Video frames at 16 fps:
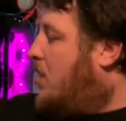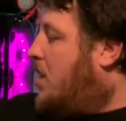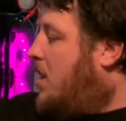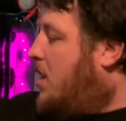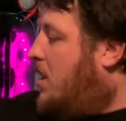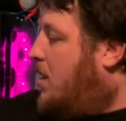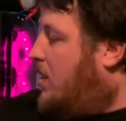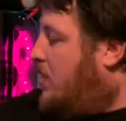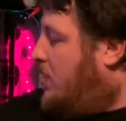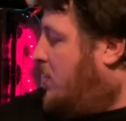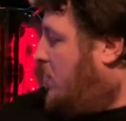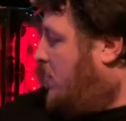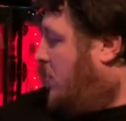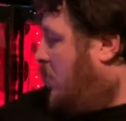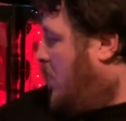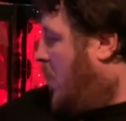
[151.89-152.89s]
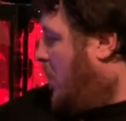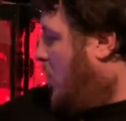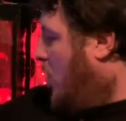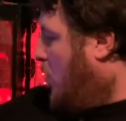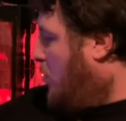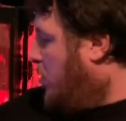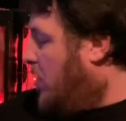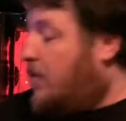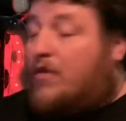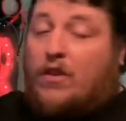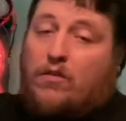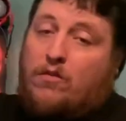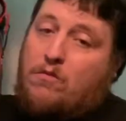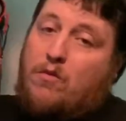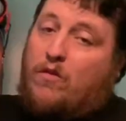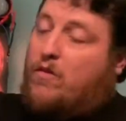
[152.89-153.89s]
keys. I don't believe they're
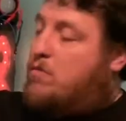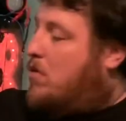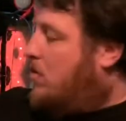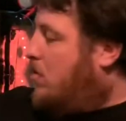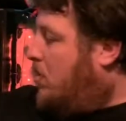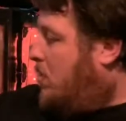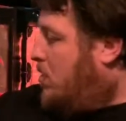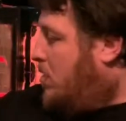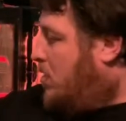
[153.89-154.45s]
removable.